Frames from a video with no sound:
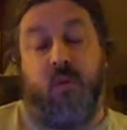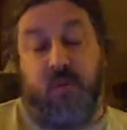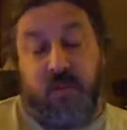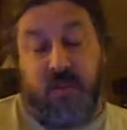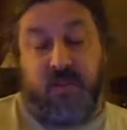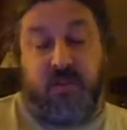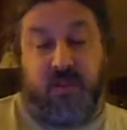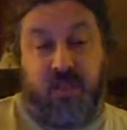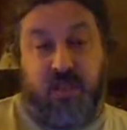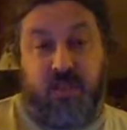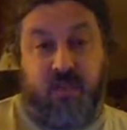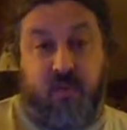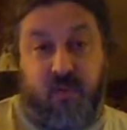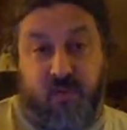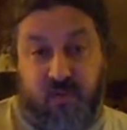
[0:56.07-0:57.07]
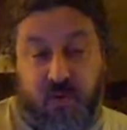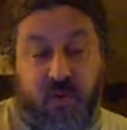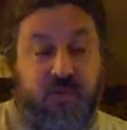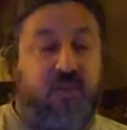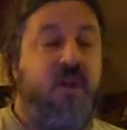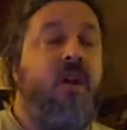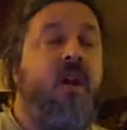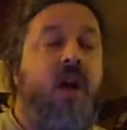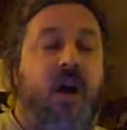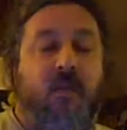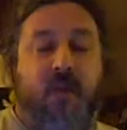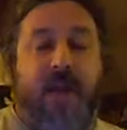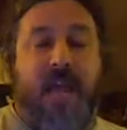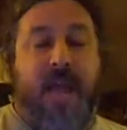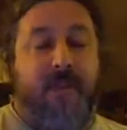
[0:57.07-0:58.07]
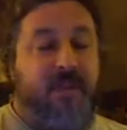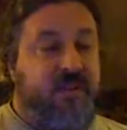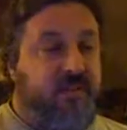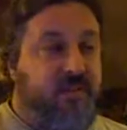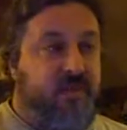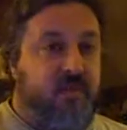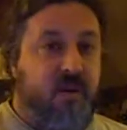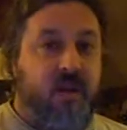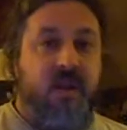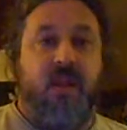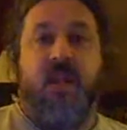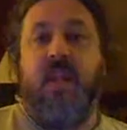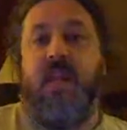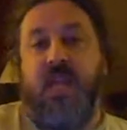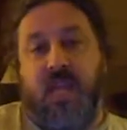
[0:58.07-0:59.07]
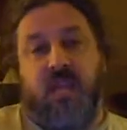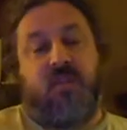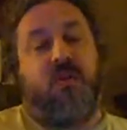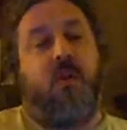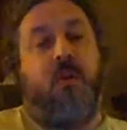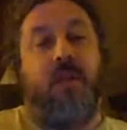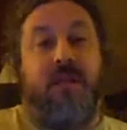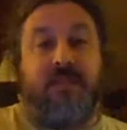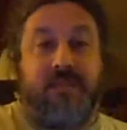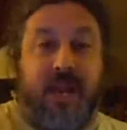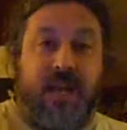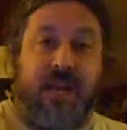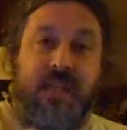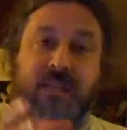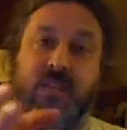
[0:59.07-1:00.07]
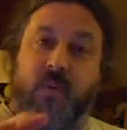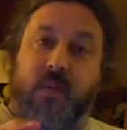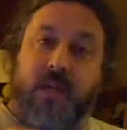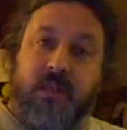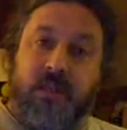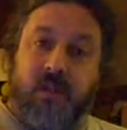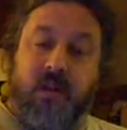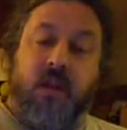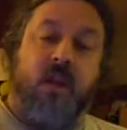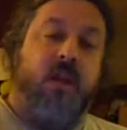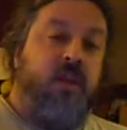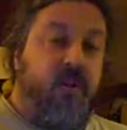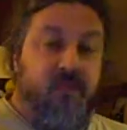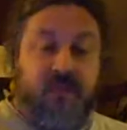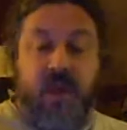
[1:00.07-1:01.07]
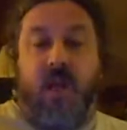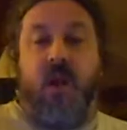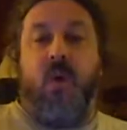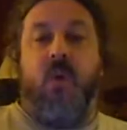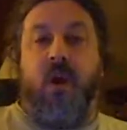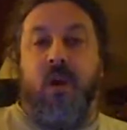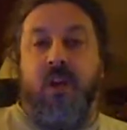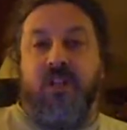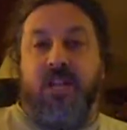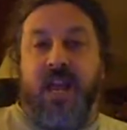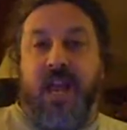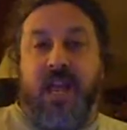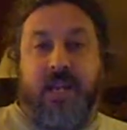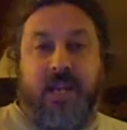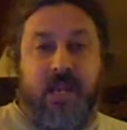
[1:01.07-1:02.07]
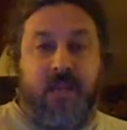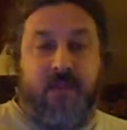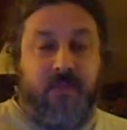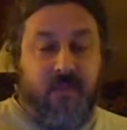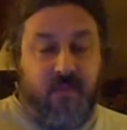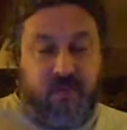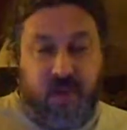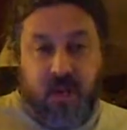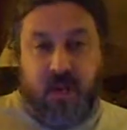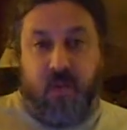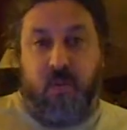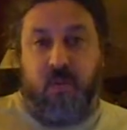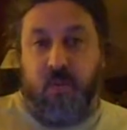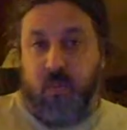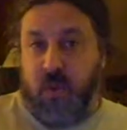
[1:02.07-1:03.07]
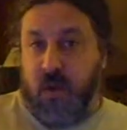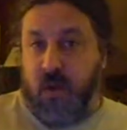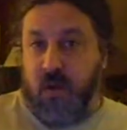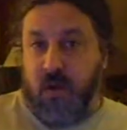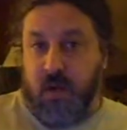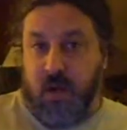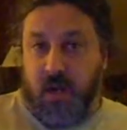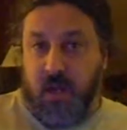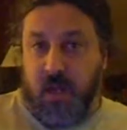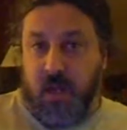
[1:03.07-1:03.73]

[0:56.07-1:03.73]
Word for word: this, is, this is the reverse of what happens in Florida. It's cold outside, it's the winter, you've got to wear a jacket, you've got to wear uh,